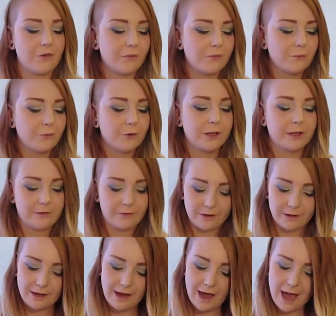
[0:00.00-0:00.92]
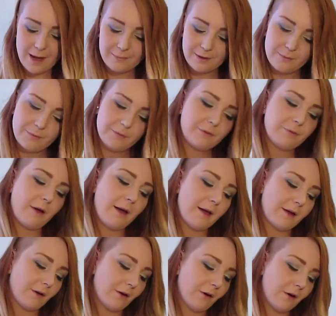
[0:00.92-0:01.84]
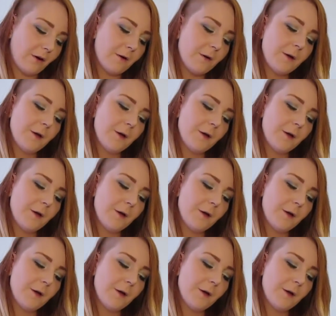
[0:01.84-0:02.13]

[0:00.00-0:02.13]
I'm really, really happy with what I got.